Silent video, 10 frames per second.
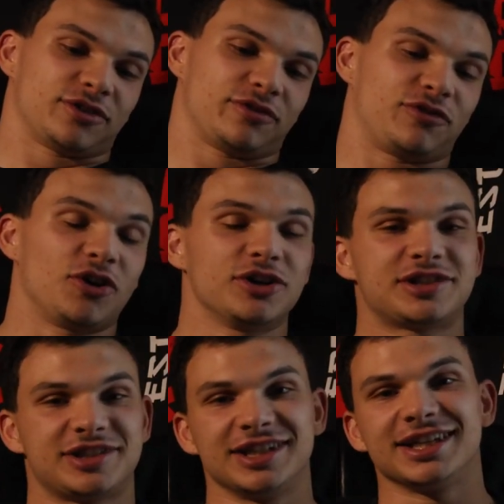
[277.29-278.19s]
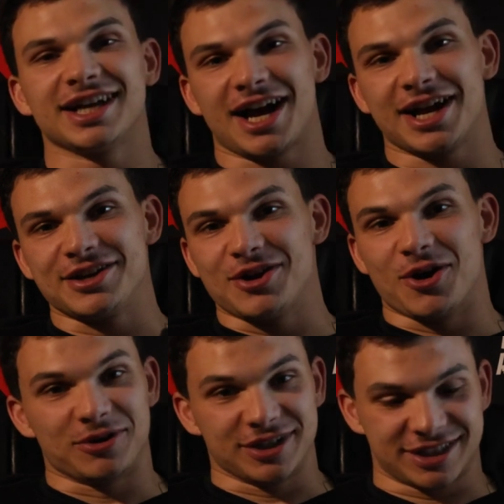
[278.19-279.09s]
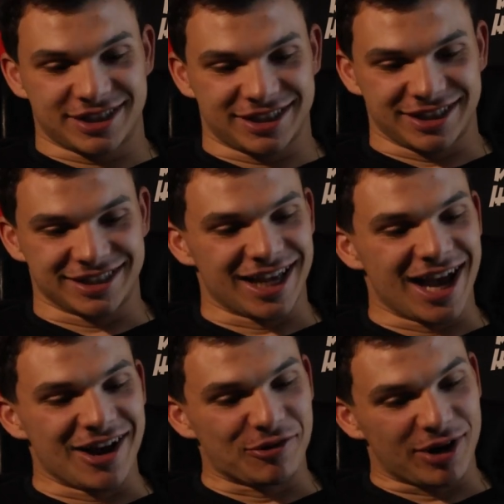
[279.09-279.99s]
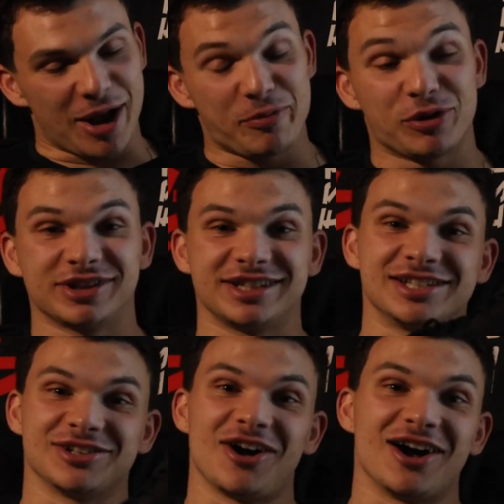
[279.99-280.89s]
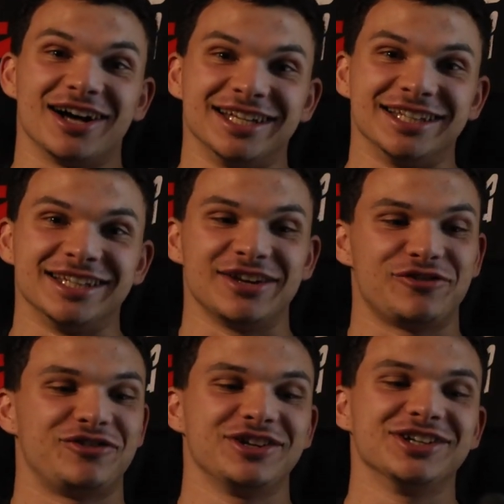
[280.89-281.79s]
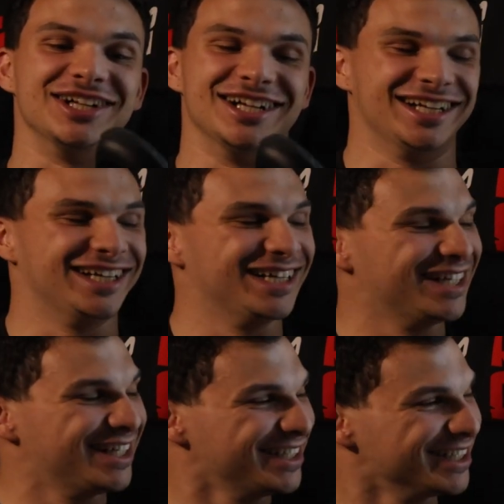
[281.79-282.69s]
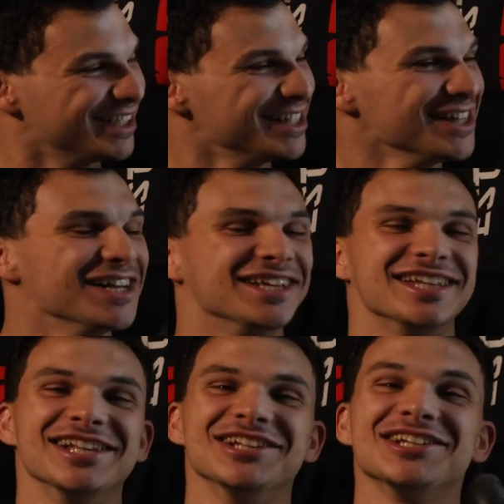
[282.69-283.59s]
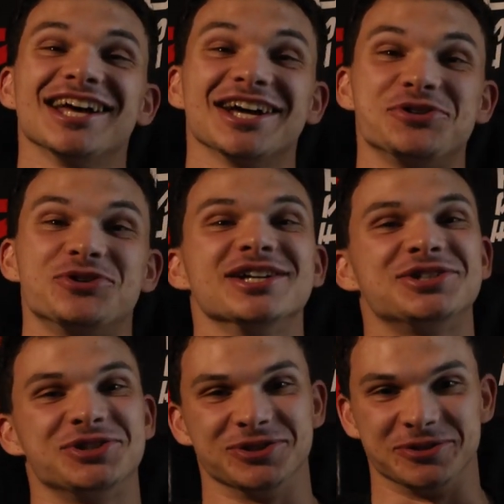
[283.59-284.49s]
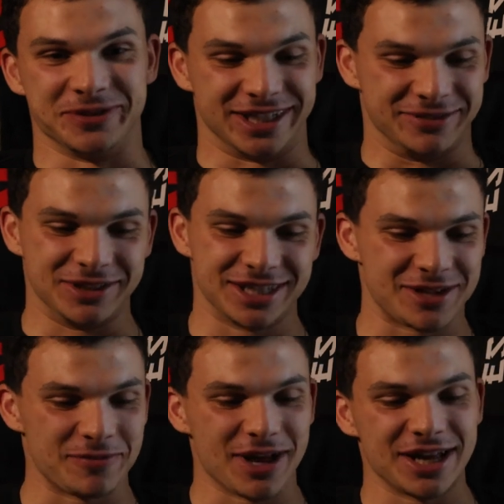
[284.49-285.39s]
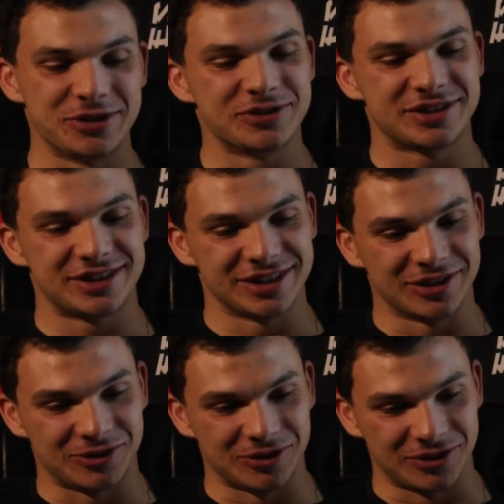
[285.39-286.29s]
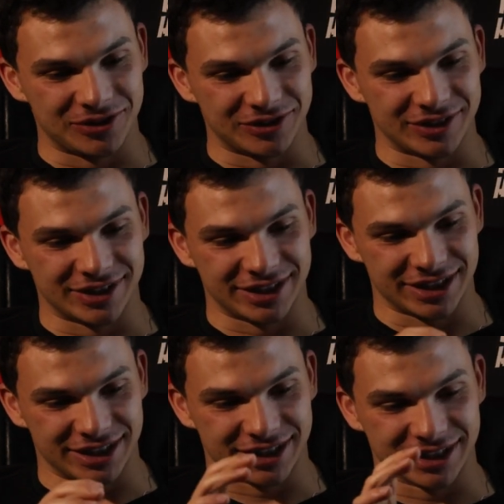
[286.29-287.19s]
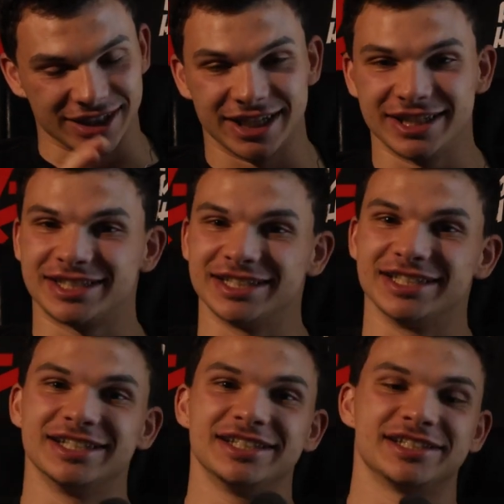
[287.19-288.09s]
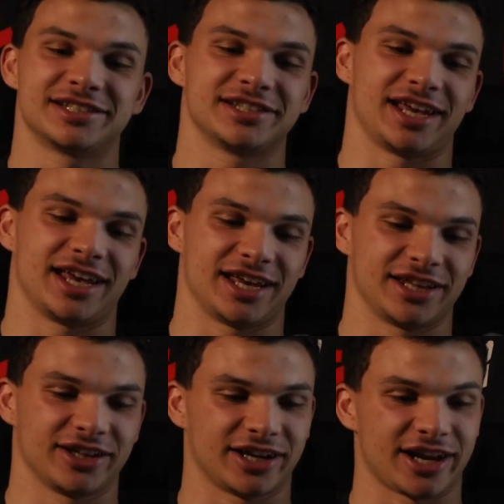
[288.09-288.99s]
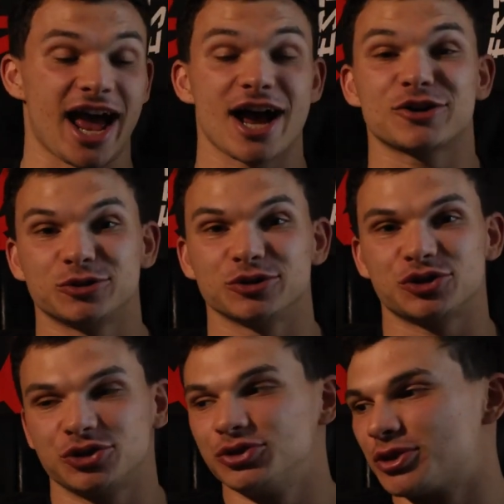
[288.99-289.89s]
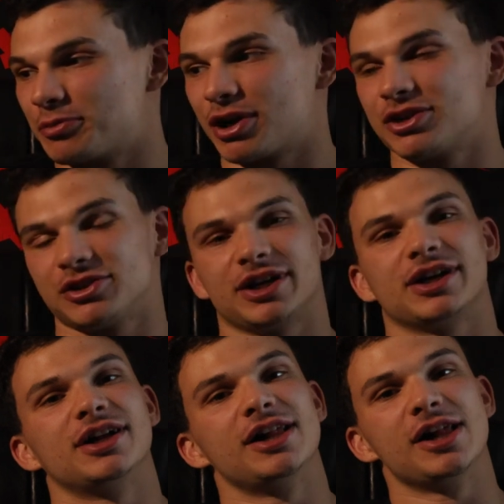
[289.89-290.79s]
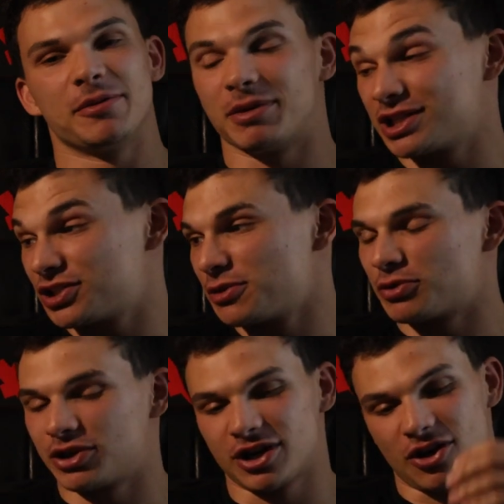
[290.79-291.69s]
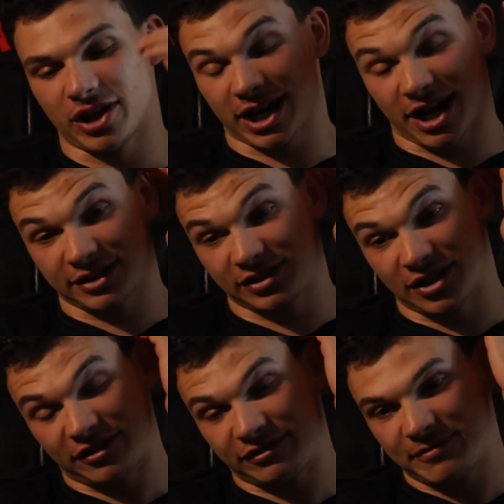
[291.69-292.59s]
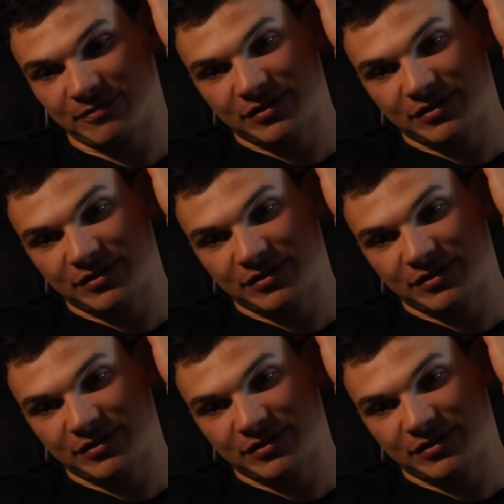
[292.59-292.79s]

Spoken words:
first thing I notice is that when I put these on, they feel they look like a dress shoe to me because I'm not used to the whole laces and like an actual shoe compared to like my slipper and all that kind of stuff.